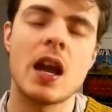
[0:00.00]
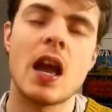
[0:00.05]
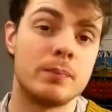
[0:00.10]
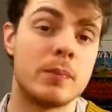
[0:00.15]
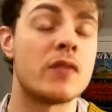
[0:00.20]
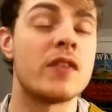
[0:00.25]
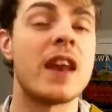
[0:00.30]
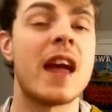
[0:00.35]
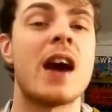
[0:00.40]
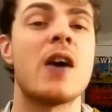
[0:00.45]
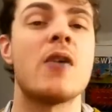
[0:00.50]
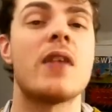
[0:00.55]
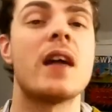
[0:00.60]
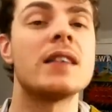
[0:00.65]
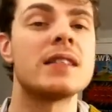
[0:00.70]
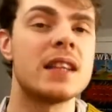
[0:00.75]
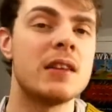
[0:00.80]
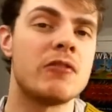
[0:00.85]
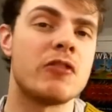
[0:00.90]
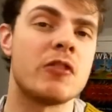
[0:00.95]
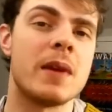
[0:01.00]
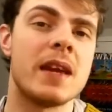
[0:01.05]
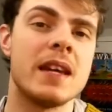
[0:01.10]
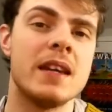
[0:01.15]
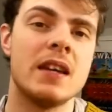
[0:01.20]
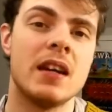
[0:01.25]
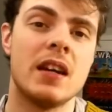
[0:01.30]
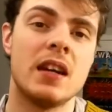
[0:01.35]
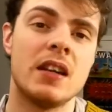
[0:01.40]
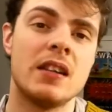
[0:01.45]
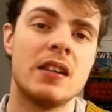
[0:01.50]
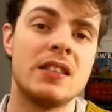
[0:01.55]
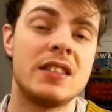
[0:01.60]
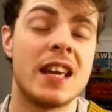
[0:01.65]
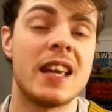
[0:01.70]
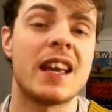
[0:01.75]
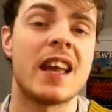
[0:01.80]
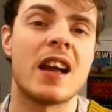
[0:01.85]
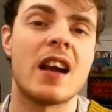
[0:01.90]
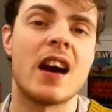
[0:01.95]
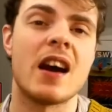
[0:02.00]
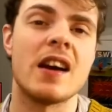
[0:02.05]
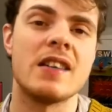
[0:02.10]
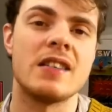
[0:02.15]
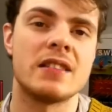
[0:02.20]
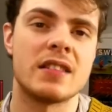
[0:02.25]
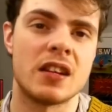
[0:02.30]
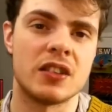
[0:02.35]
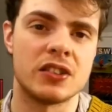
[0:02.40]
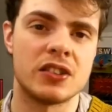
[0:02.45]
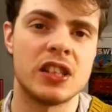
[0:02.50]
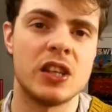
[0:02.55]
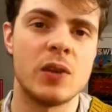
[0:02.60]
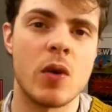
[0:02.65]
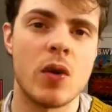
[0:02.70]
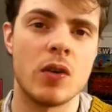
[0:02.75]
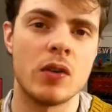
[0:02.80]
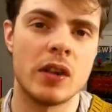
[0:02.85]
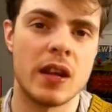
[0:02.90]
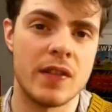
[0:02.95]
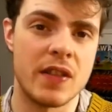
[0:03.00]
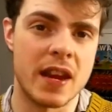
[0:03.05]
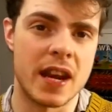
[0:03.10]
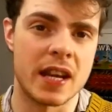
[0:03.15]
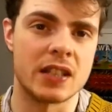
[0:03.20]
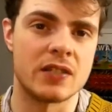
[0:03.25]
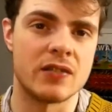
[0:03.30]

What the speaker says: But for now, that's it for me. Take care, guys. I'll see you all in the next